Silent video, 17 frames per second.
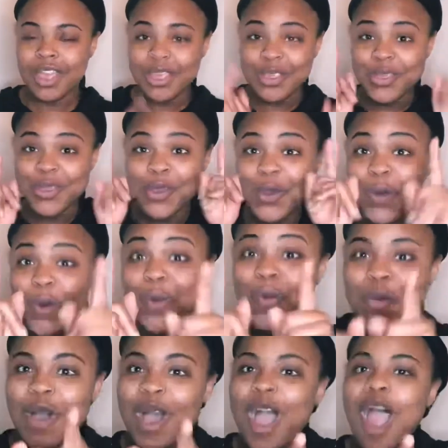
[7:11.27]
You
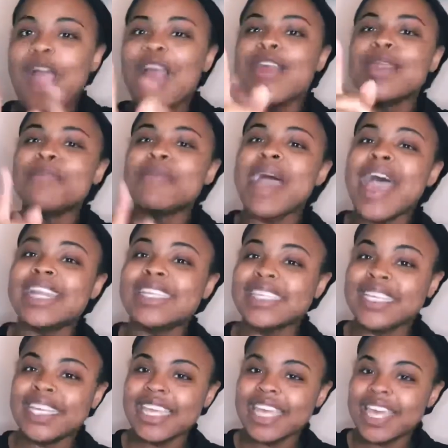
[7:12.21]
are
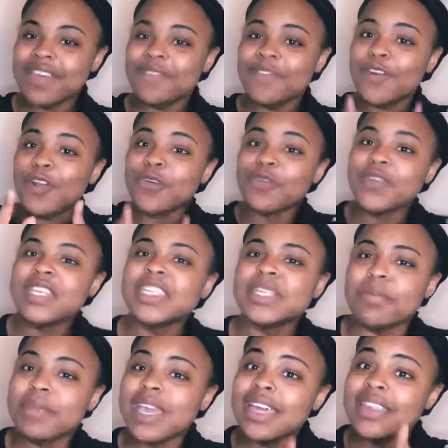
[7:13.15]
imagining it for a reason,
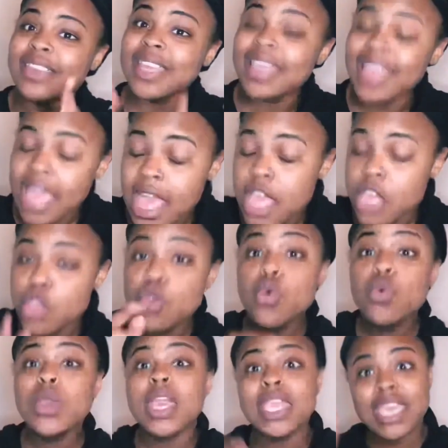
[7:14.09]
because you
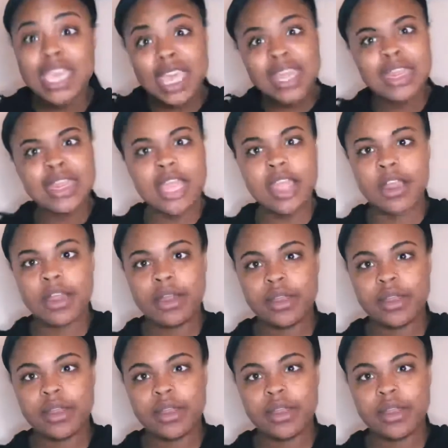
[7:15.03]
can get there.